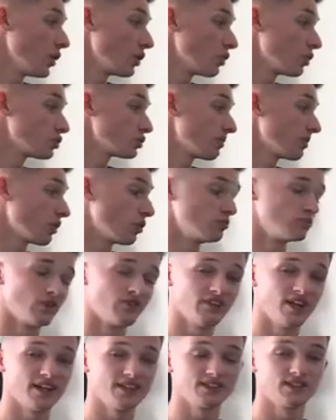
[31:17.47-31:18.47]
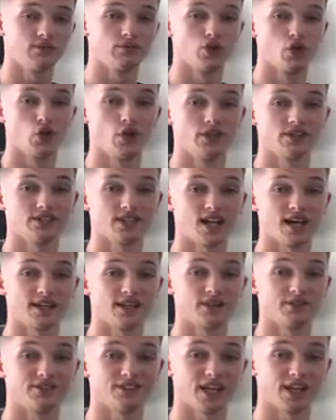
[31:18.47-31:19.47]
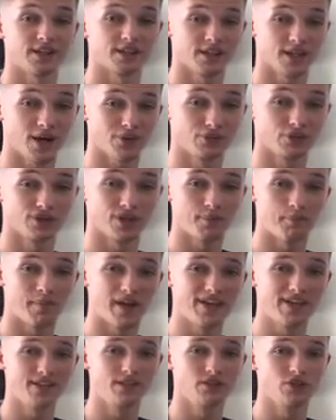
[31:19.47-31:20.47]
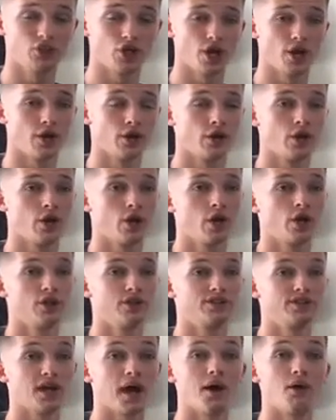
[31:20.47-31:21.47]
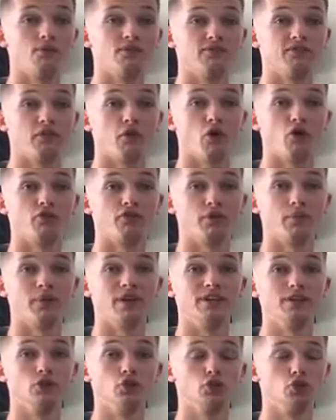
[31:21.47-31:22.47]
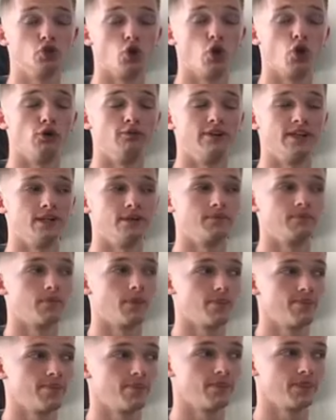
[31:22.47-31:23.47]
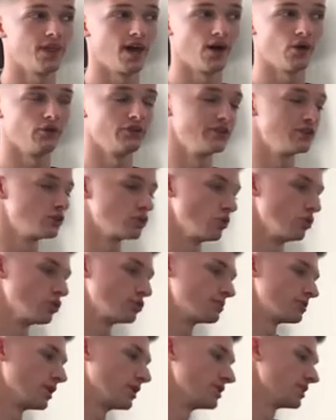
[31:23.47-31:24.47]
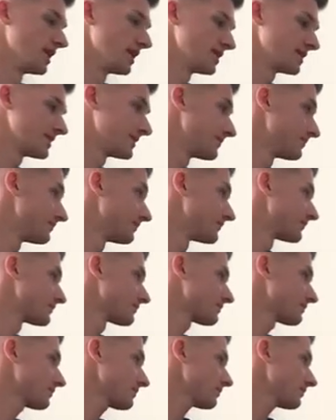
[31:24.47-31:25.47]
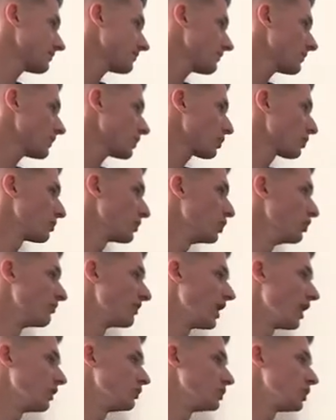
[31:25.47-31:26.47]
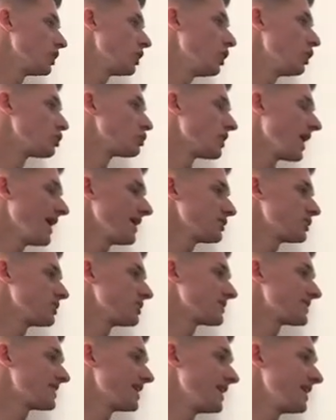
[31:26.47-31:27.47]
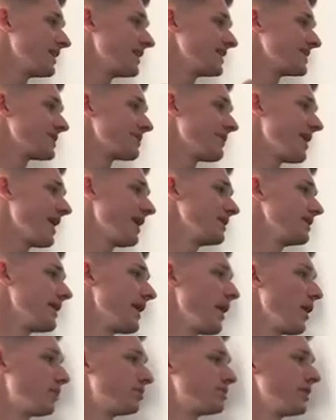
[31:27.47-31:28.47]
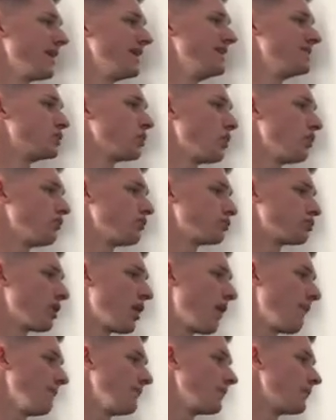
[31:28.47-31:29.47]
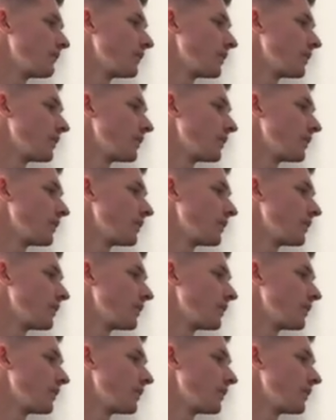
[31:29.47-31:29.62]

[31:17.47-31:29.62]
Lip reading: and also become reflective learners. Like I've said, that was the major downfall for me during the Healthy Schools project. Moving on. So as you'll see, this is my appraisal from